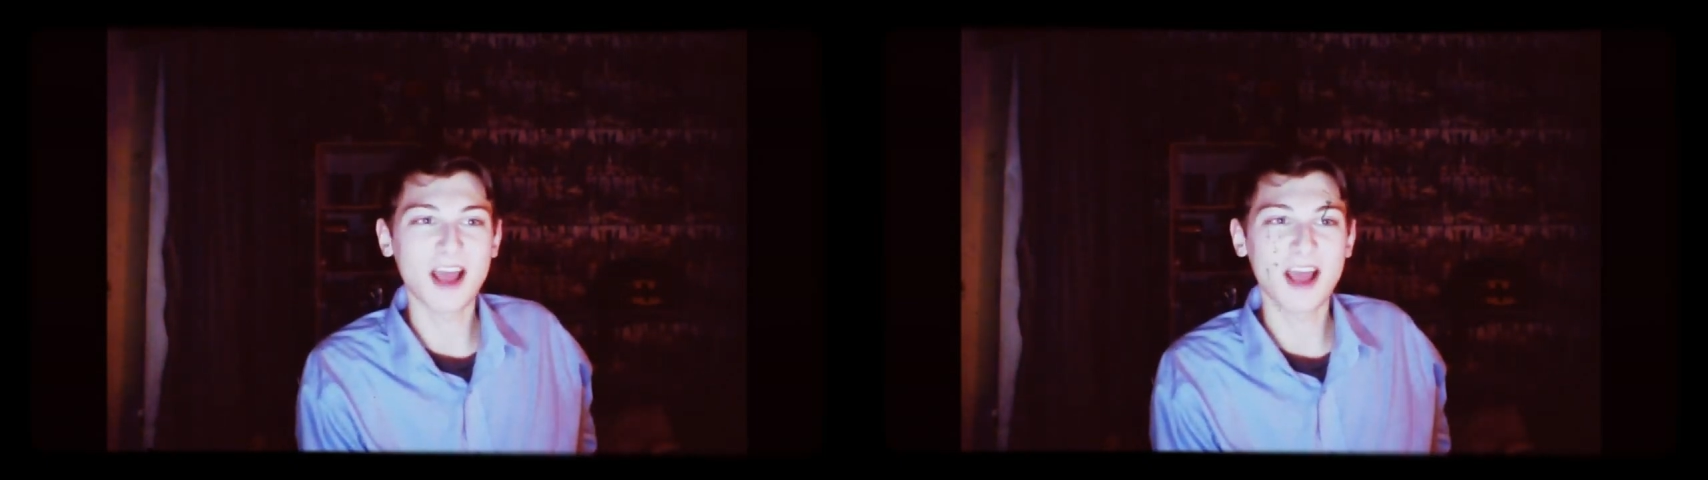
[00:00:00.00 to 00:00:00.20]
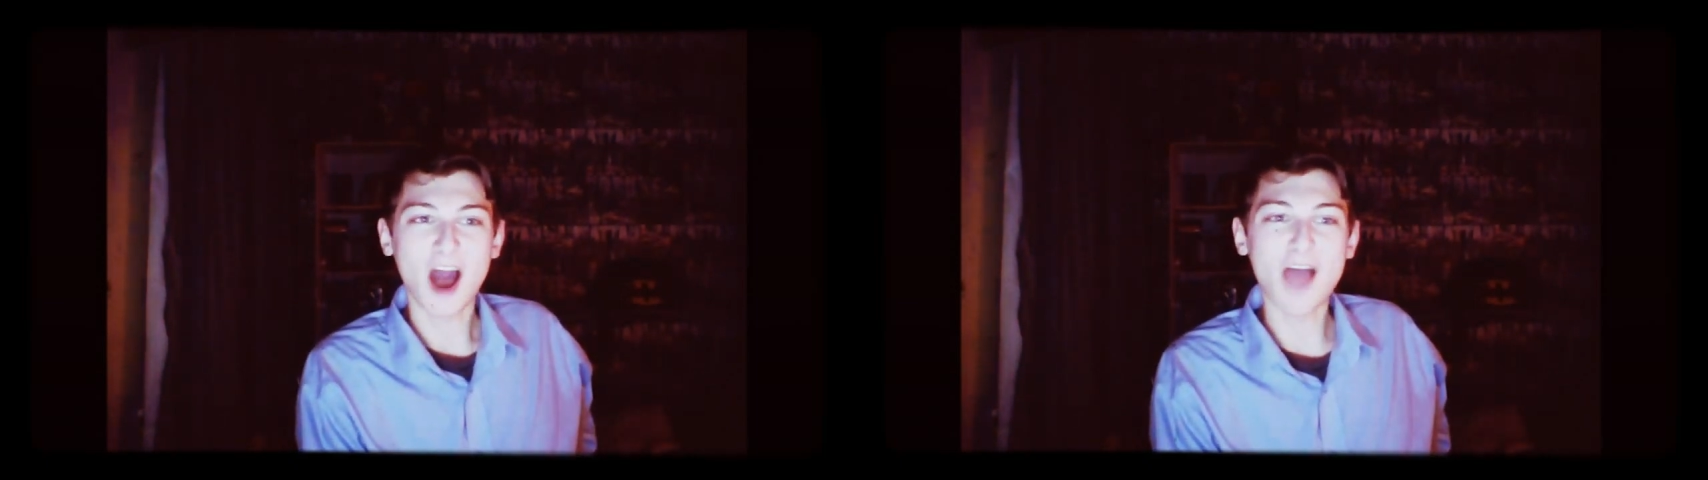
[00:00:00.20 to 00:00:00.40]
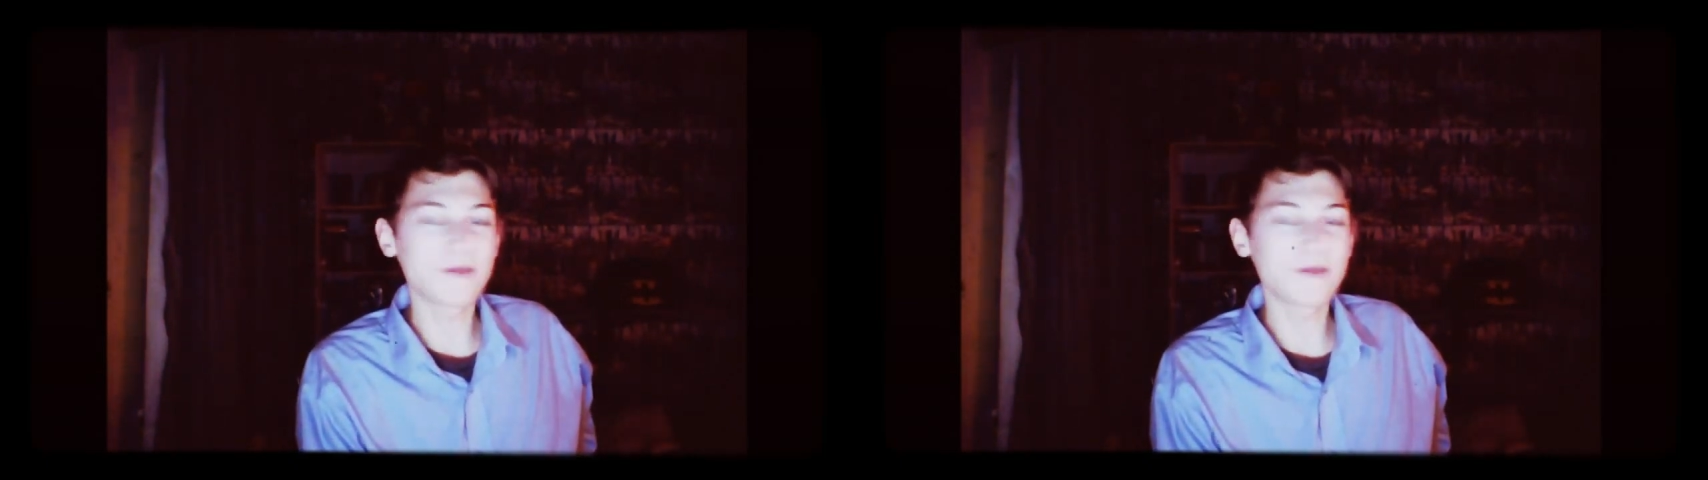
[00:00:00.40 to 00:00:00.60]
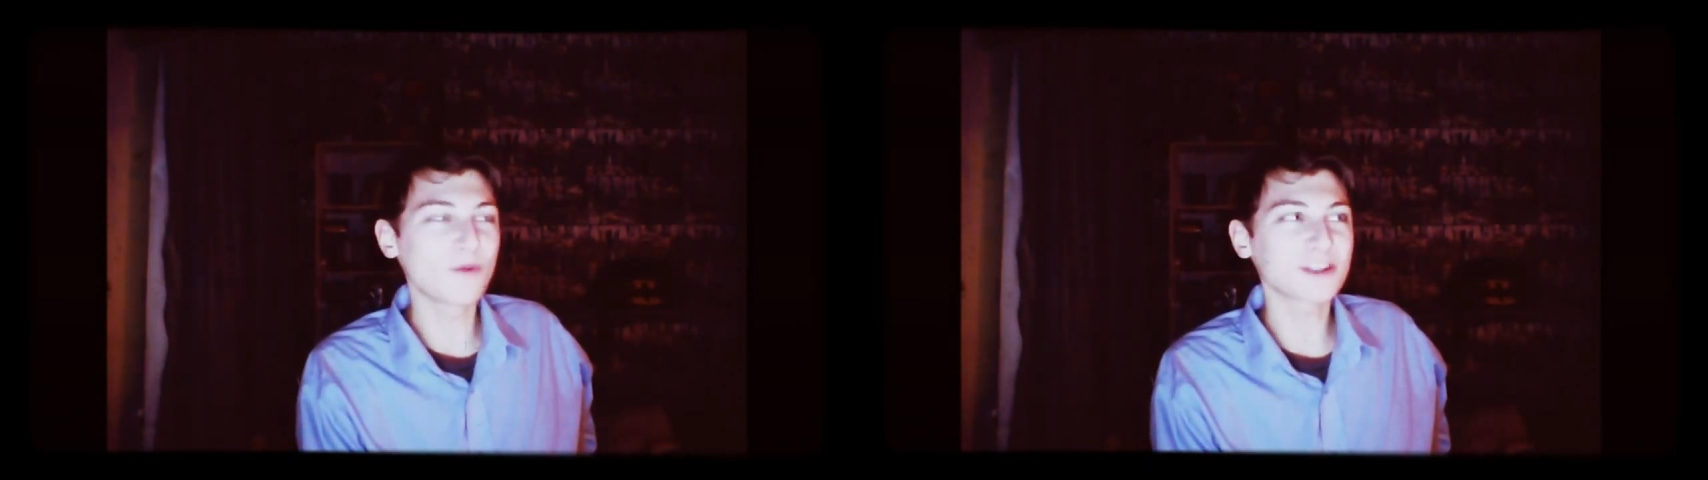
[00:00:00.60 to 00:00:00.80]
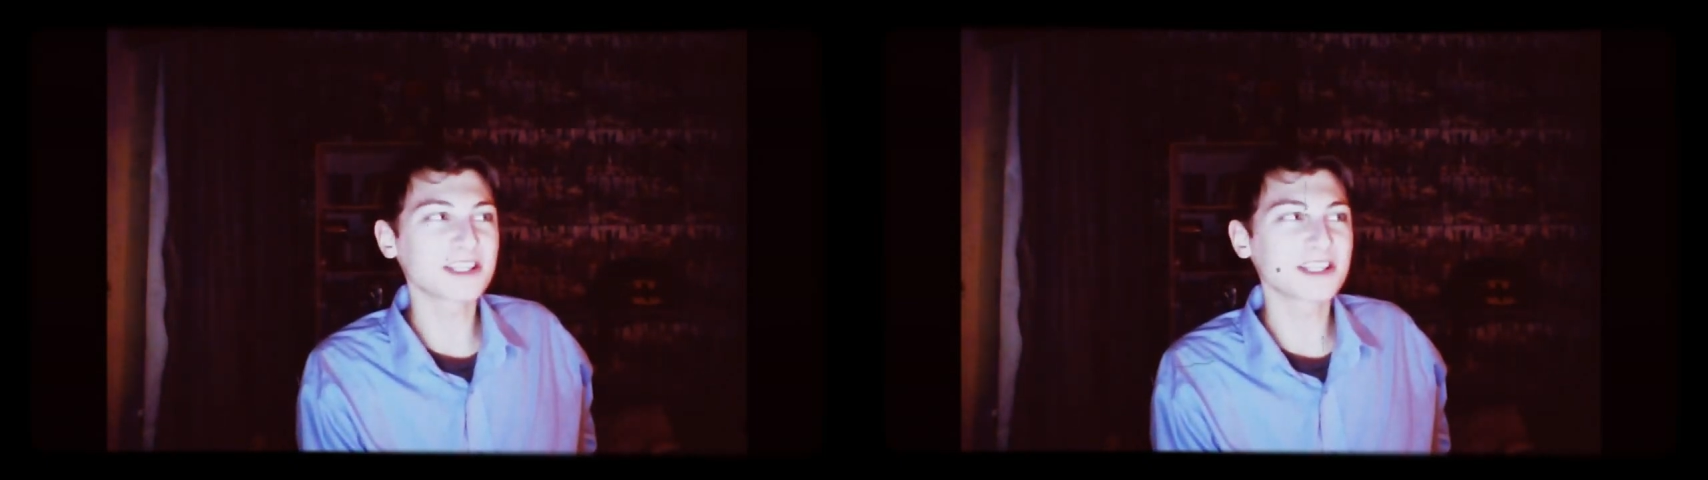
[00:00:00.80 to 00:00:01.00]
I've been
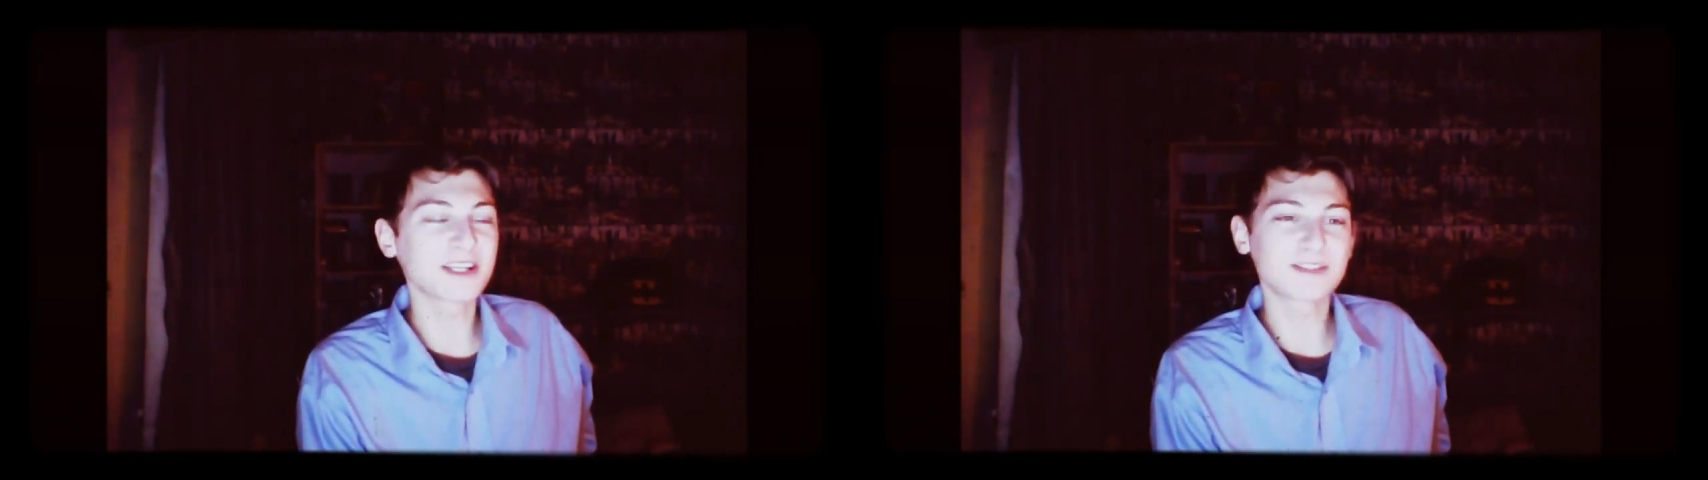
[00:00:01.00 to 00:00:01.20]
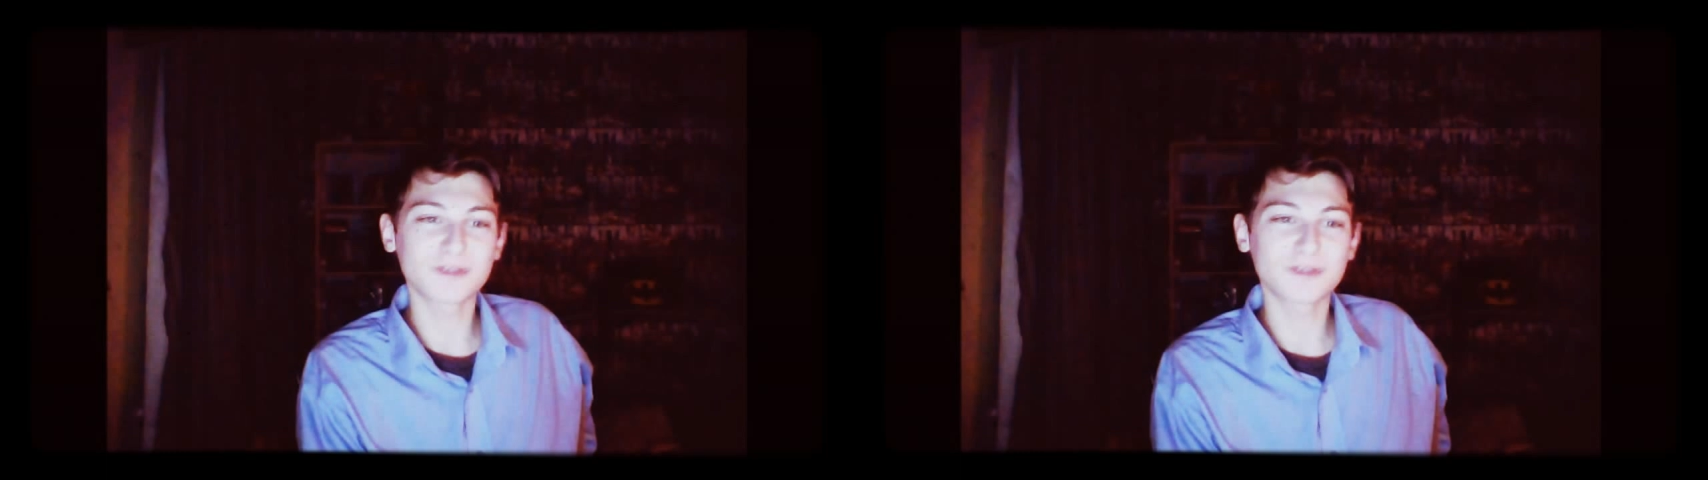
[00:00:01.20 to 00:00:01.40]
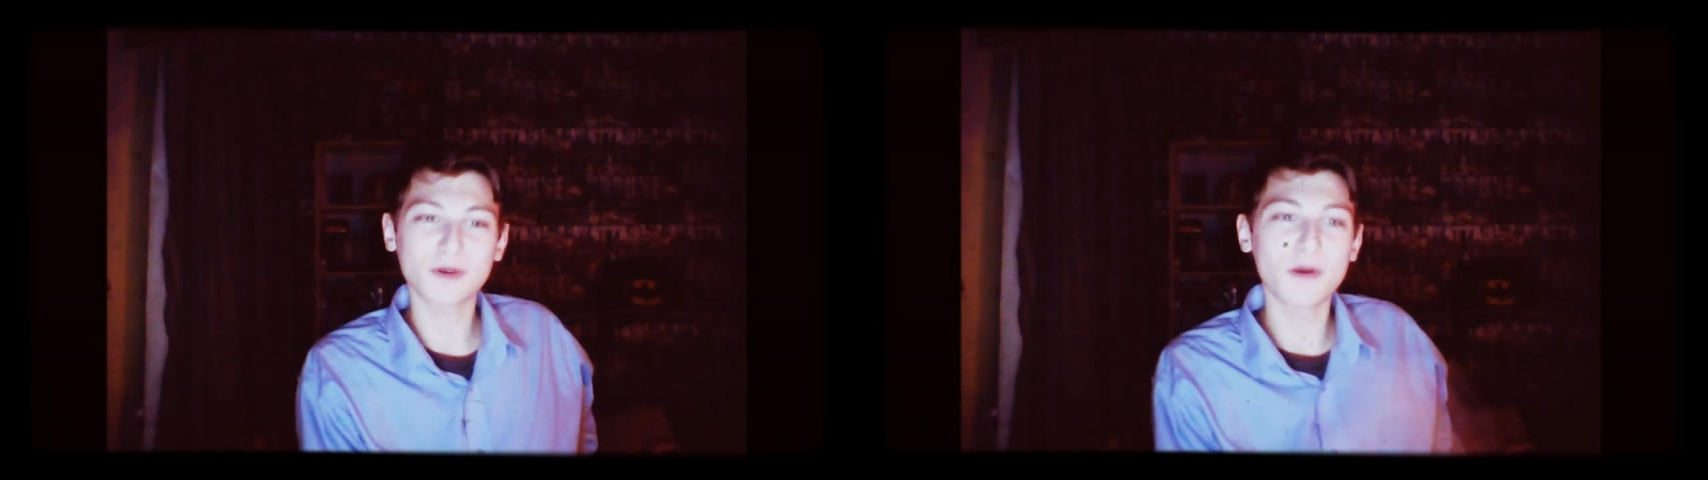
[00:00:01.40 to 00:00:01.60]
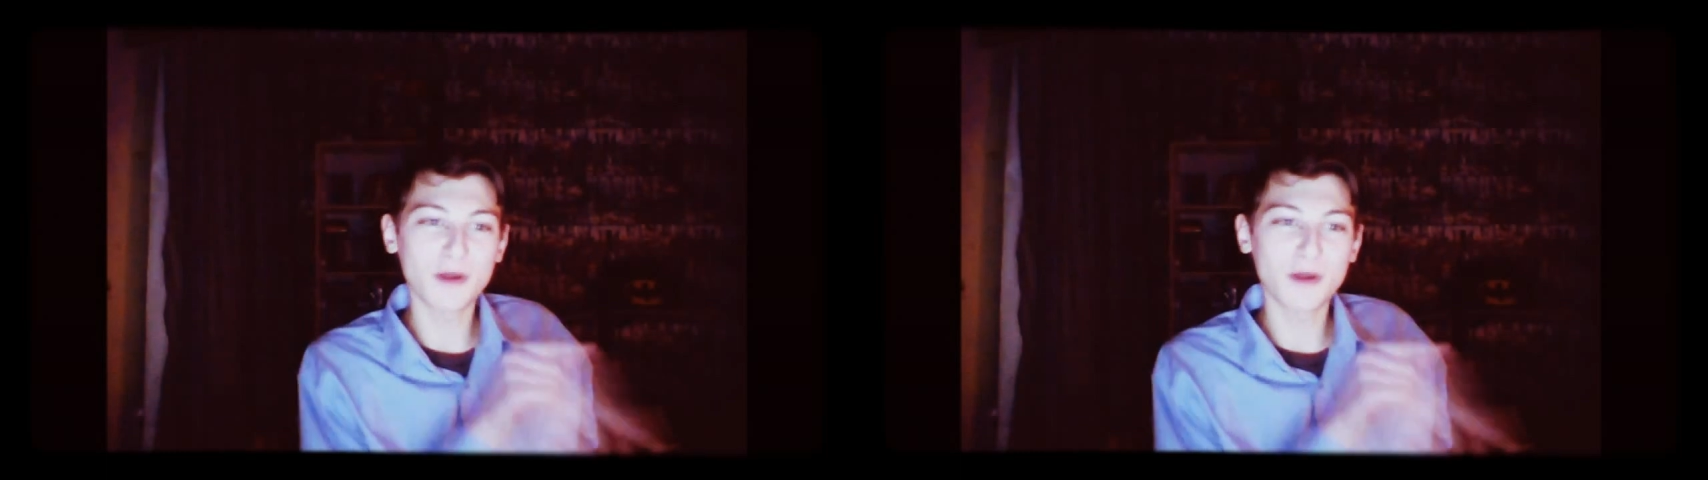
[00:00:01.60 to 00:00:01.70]
growing